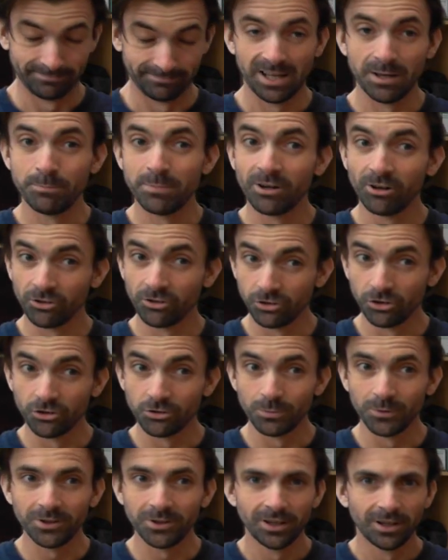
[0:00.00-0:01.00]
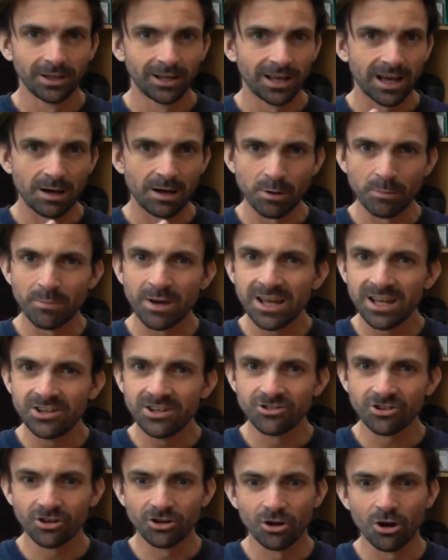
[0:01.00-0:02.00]
Imperial Swordsman, and my
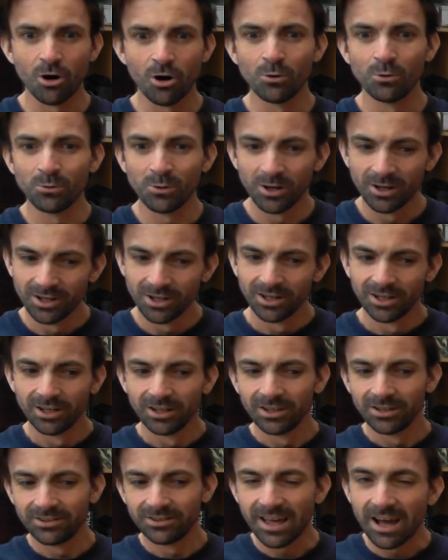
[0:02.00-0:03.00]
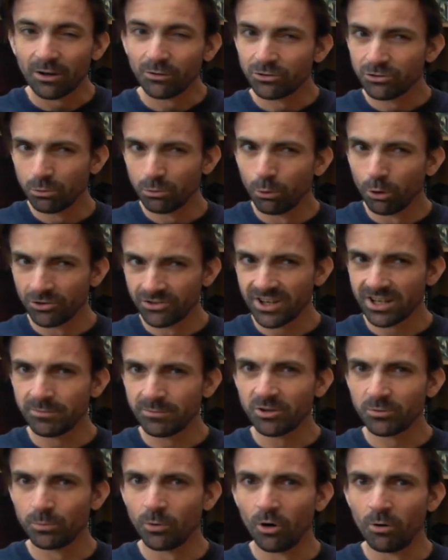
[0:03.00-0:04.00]
mage go down towards the enemy
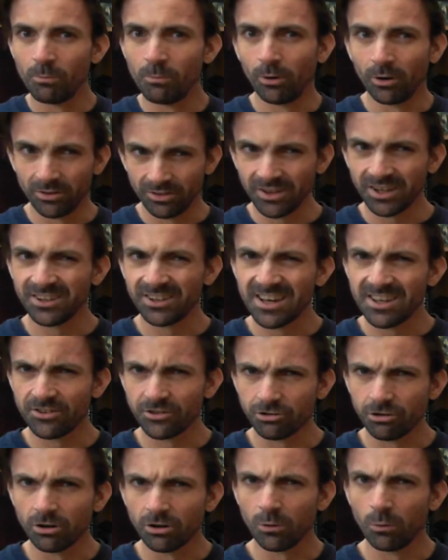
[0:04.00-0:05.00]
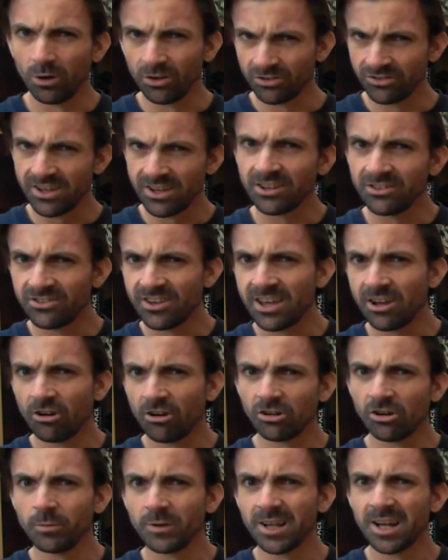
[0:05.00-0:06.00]
spawn point, thinking they're the stronger ones, they can take
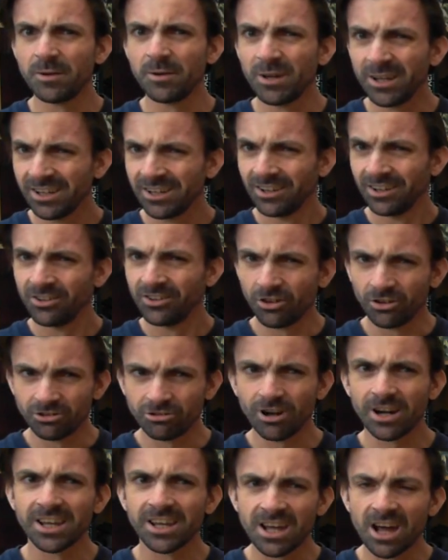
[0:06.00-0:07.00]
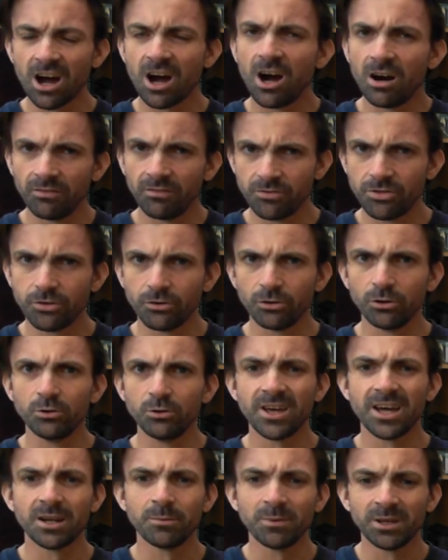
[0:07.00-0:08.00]
on coming enemy. Sort of try and carve through
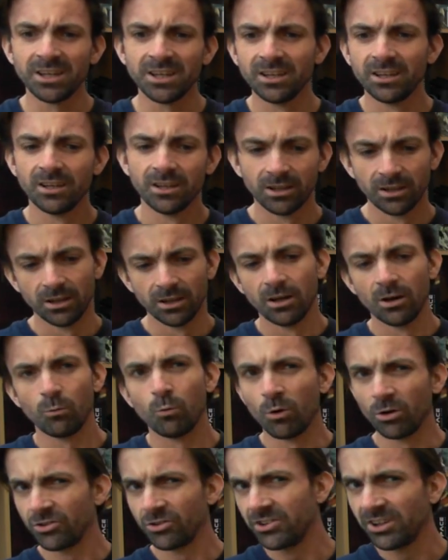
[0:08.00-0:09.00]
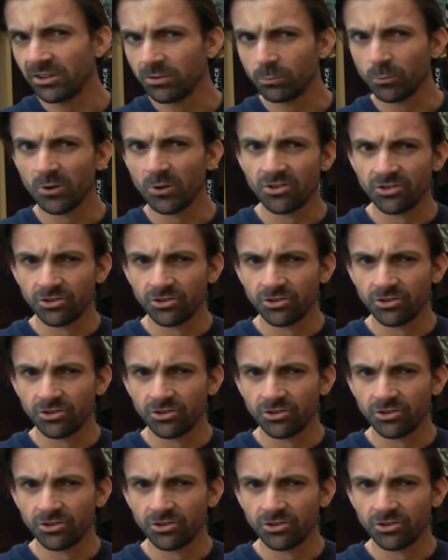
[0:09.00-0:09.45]
the enemy. One sticks them with a